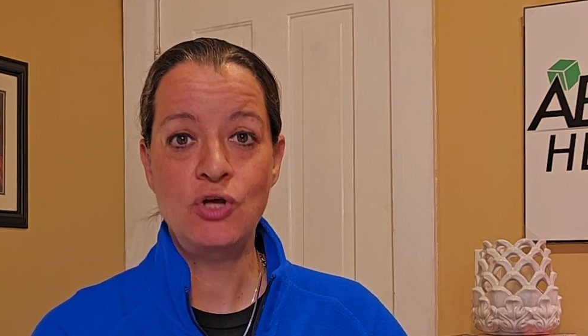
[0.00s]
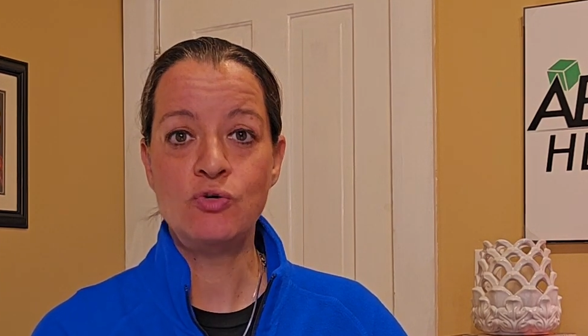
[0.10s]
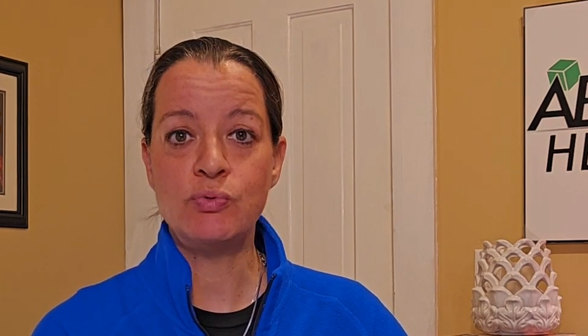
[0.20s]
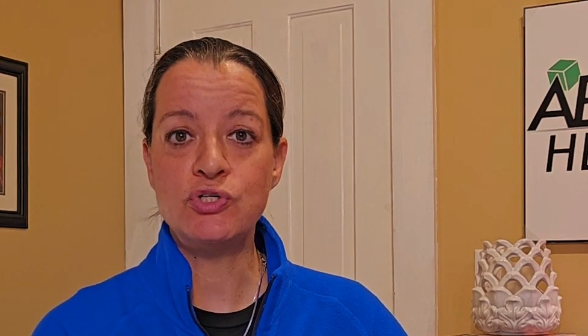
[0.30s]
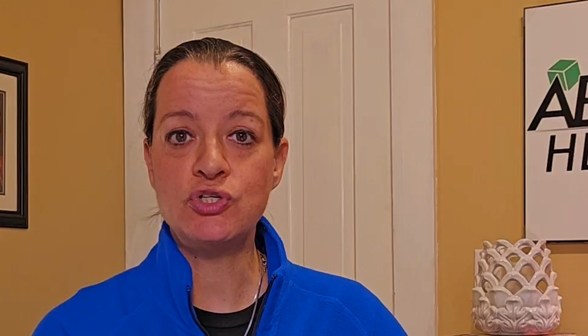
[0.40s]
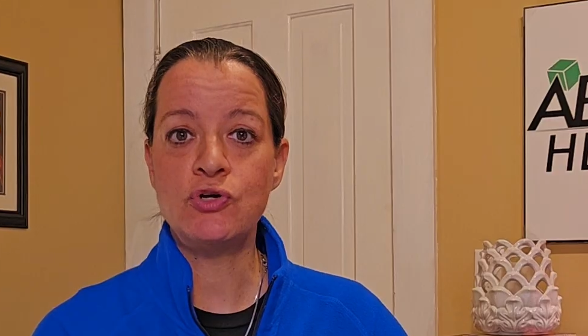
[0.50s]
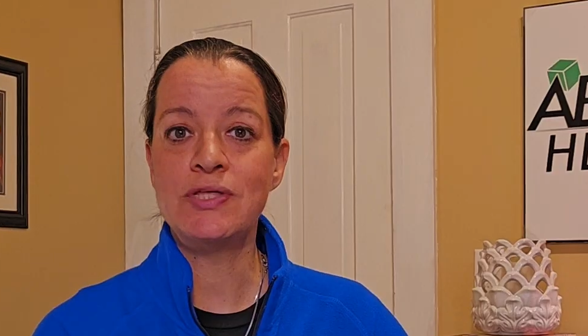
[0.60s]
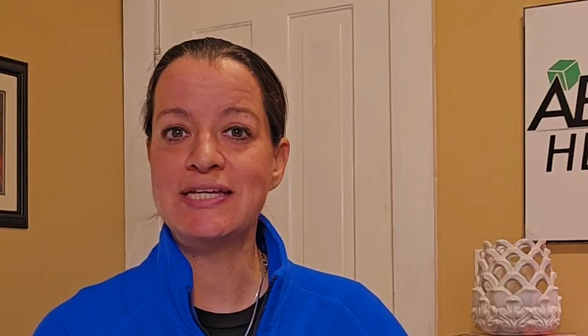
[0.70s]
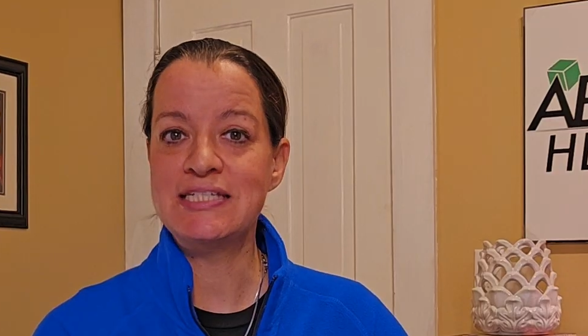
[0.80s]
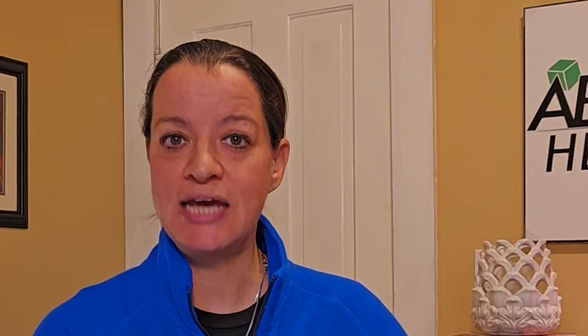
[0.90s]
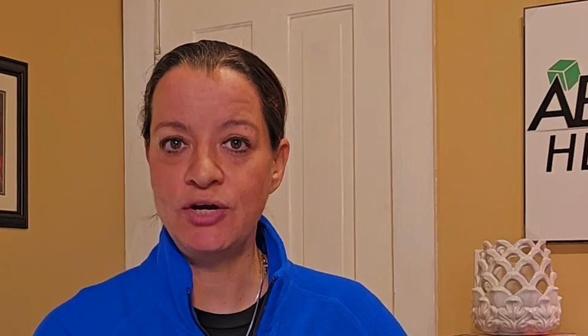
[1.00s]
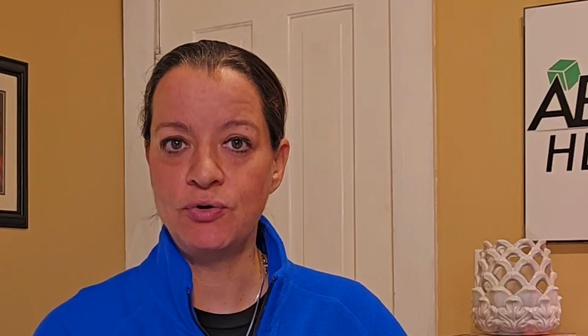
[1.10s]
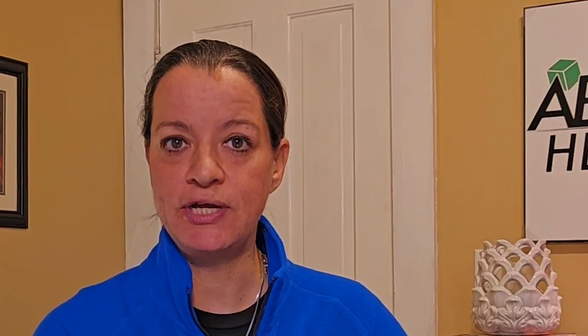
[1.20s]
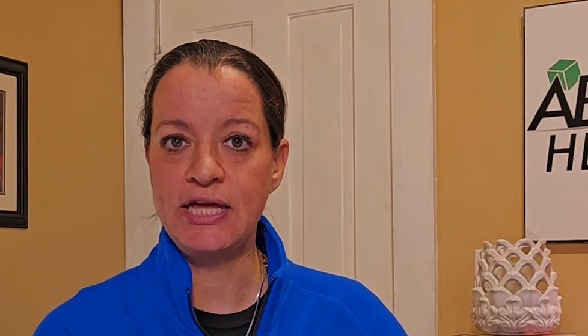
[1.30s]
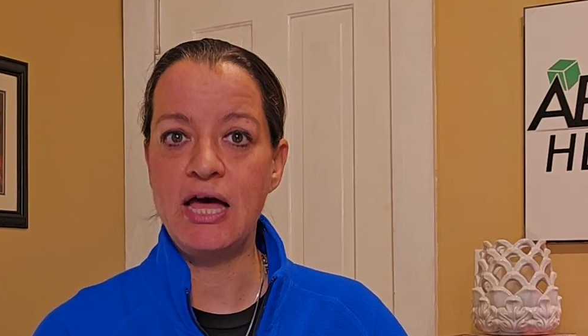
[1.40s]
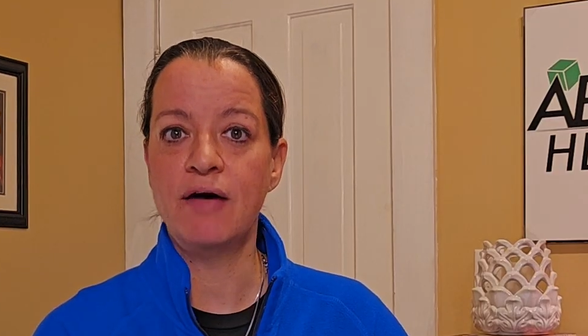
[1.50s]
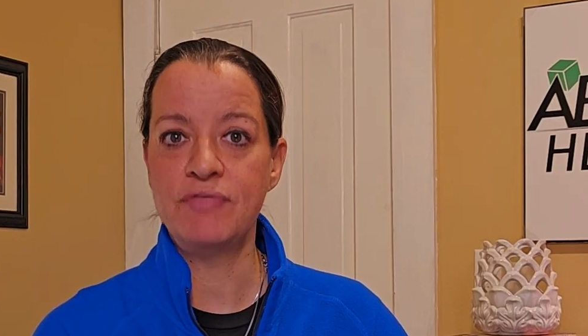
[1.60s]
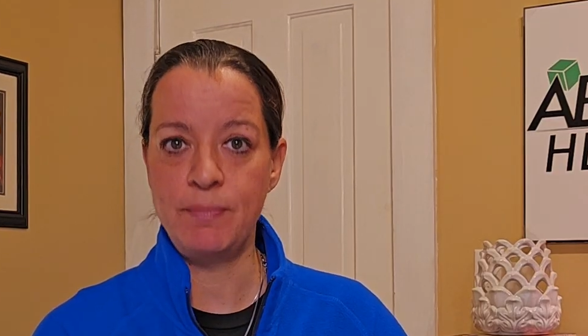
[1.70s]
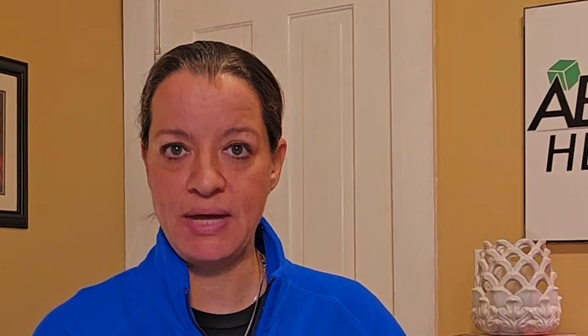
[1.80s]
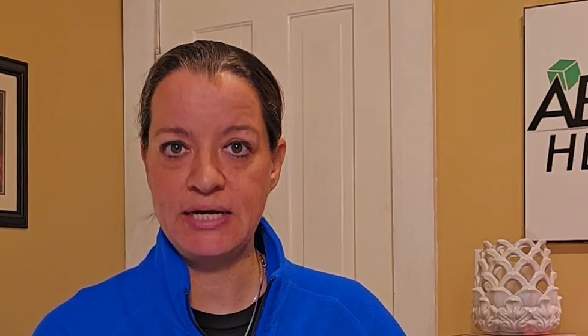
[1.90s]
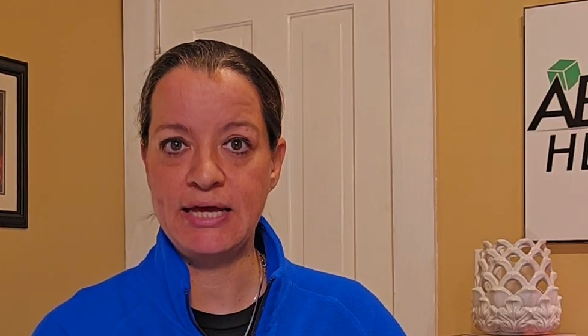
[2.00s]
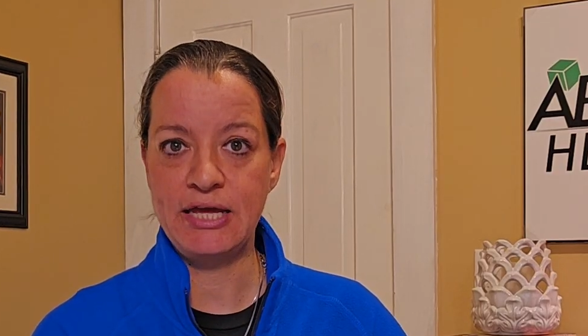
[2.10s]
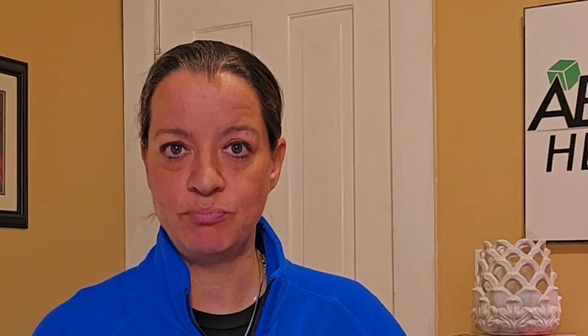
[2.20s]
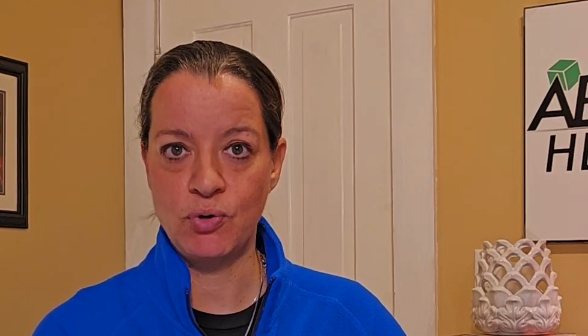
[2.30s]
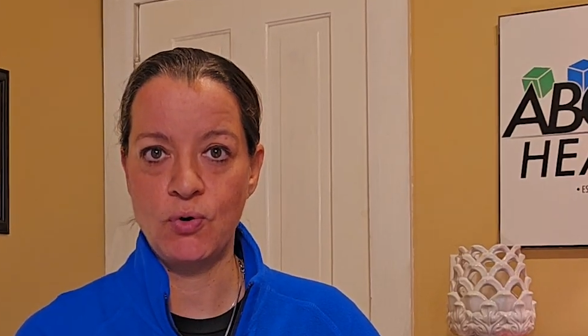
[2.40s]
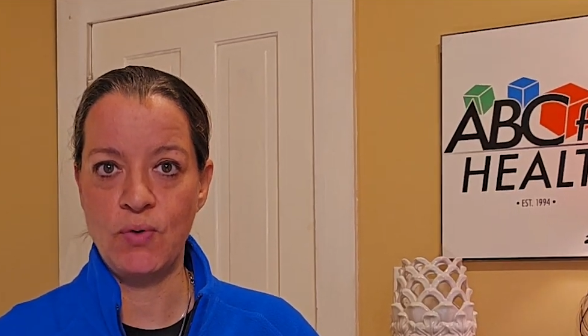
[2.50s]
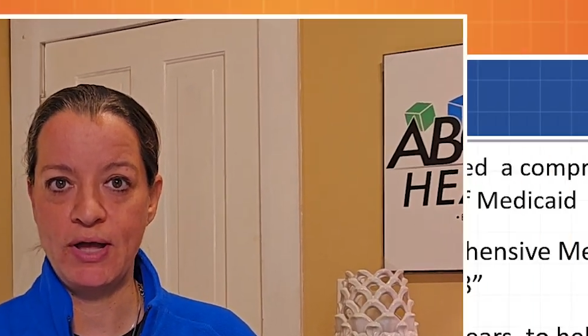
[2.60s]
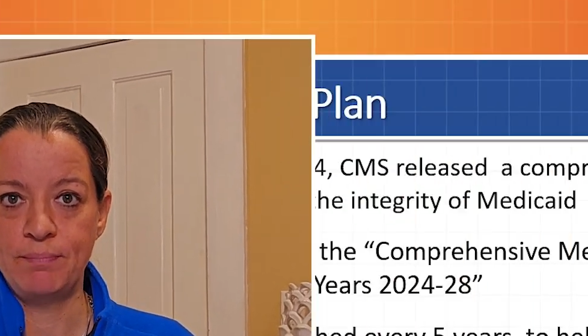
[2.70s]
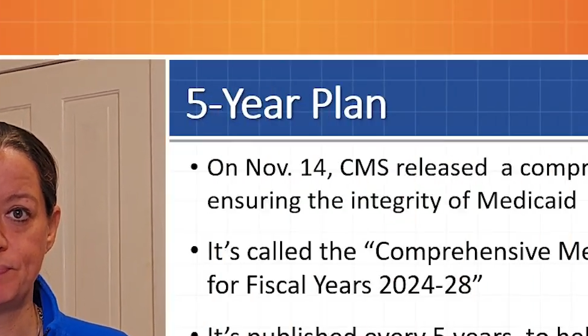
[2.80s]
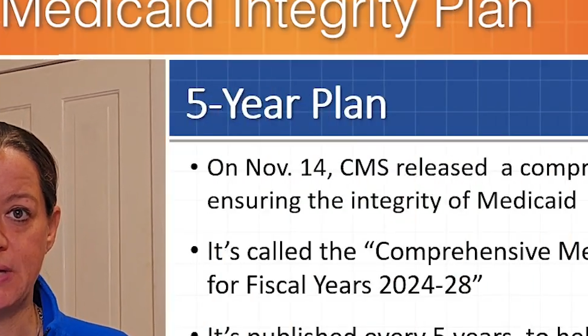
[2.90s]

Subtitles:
to ensure the integrity of the Medicaid program.